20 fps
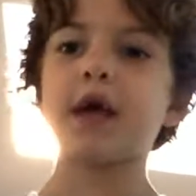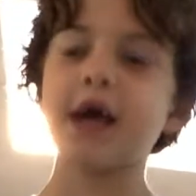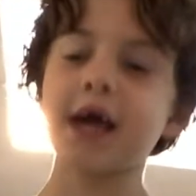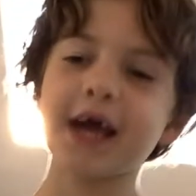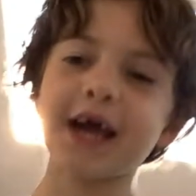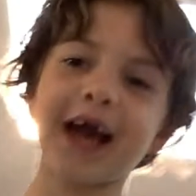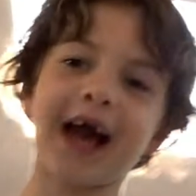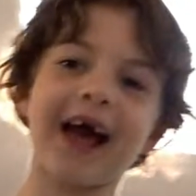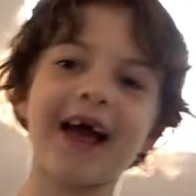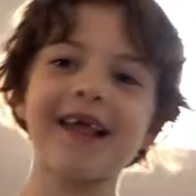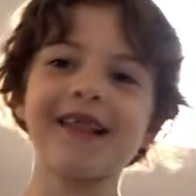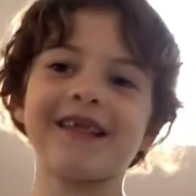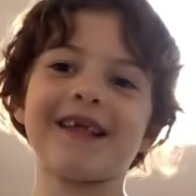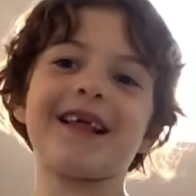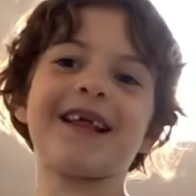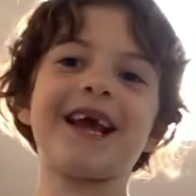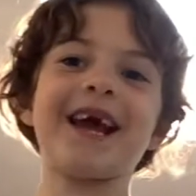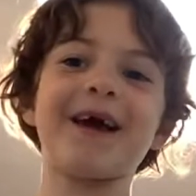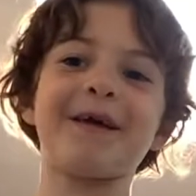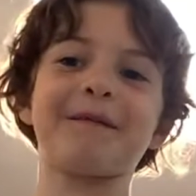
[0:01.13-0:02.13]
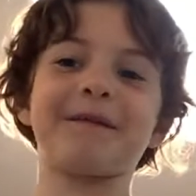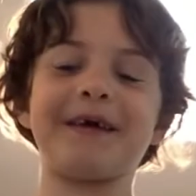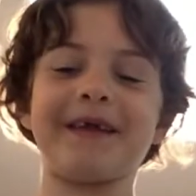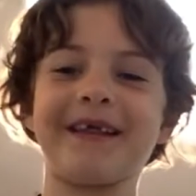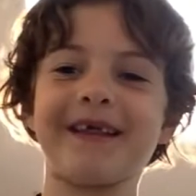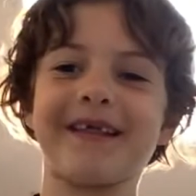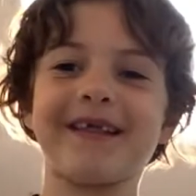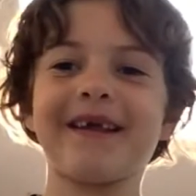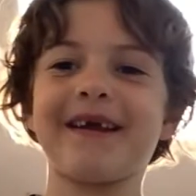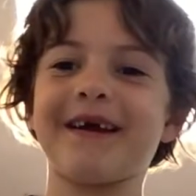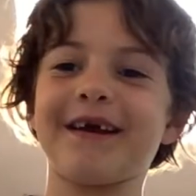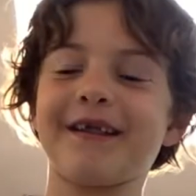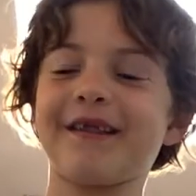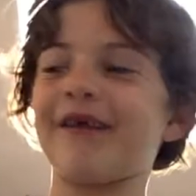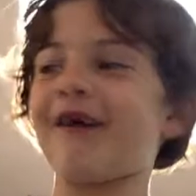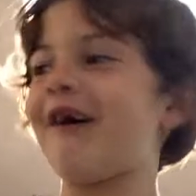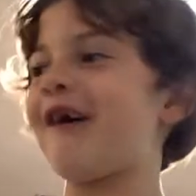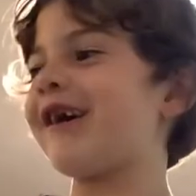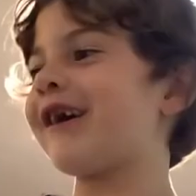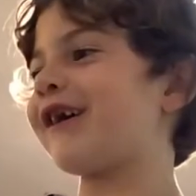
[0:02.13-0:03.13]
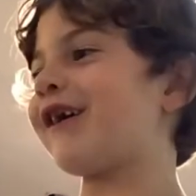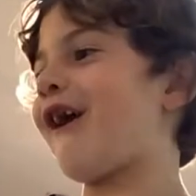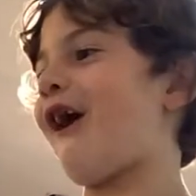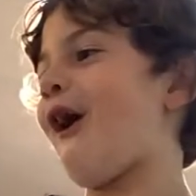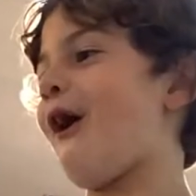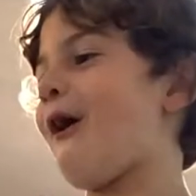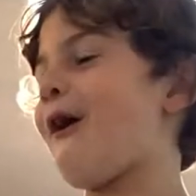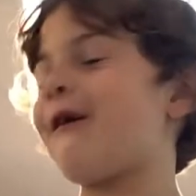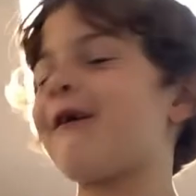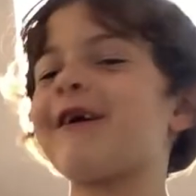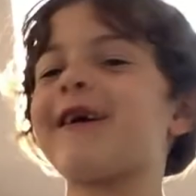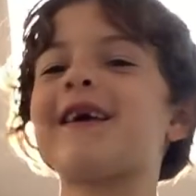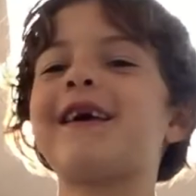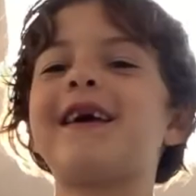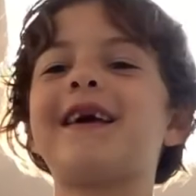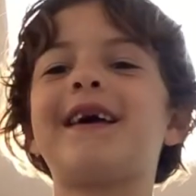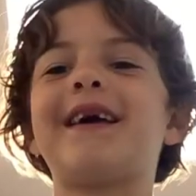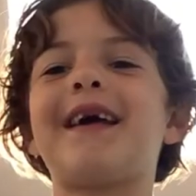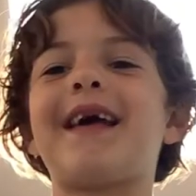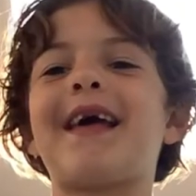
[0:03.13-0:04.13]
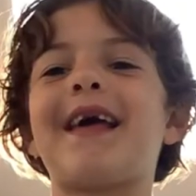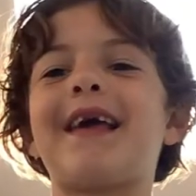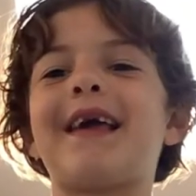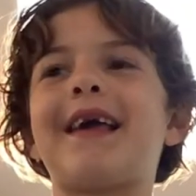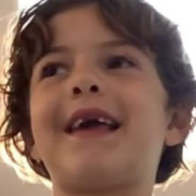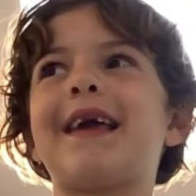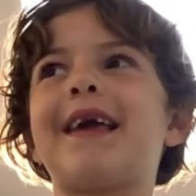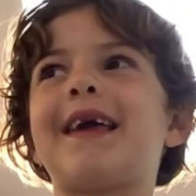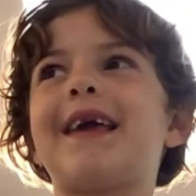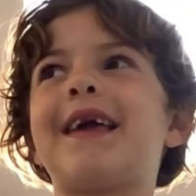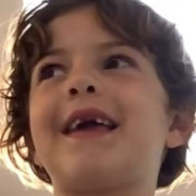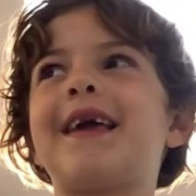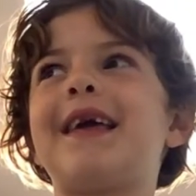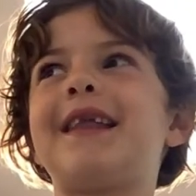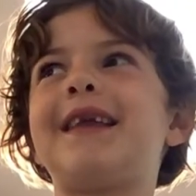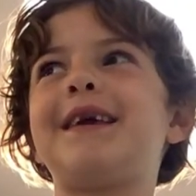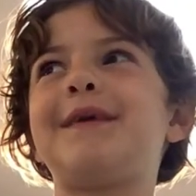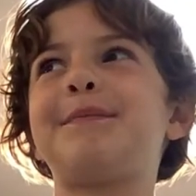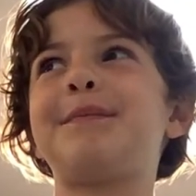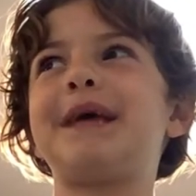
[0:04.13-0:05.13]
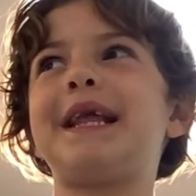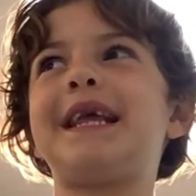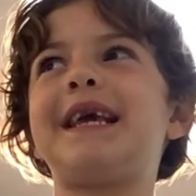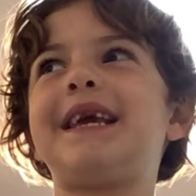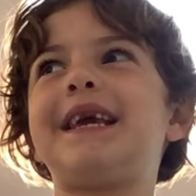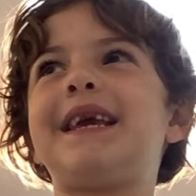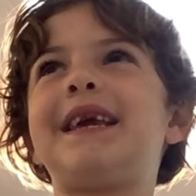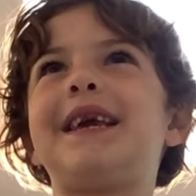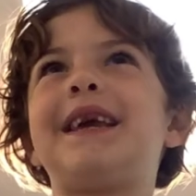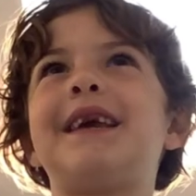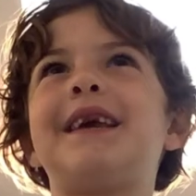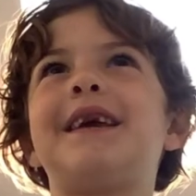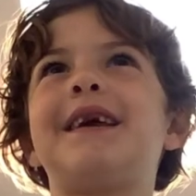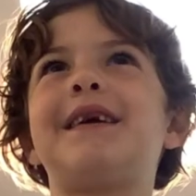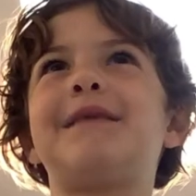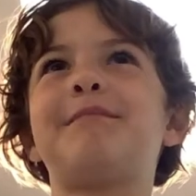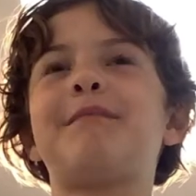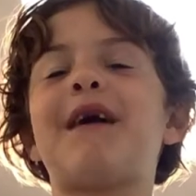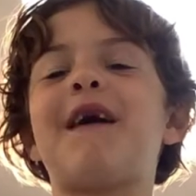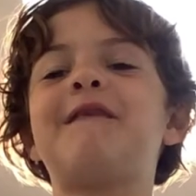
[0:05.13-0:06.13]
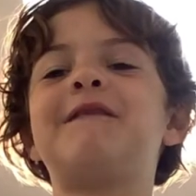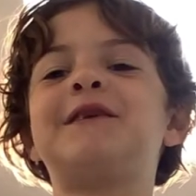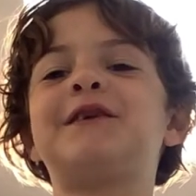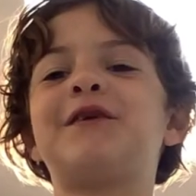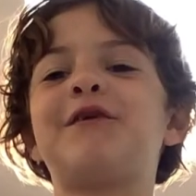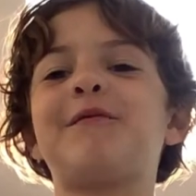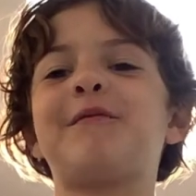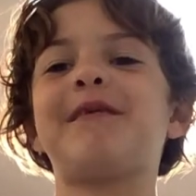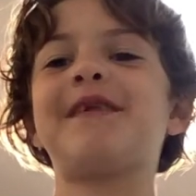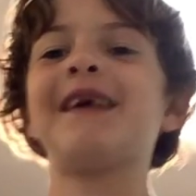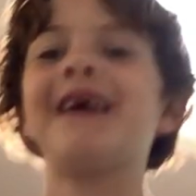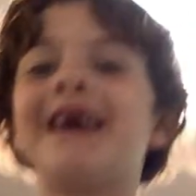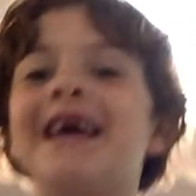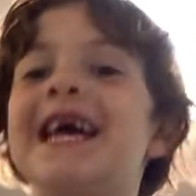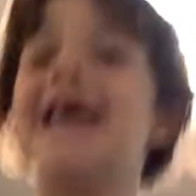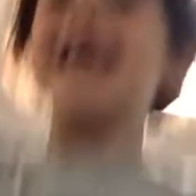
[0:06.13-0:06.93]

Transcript: Hey guys, today I'm going to sing a song called Itty Bitty Puff Shrooms.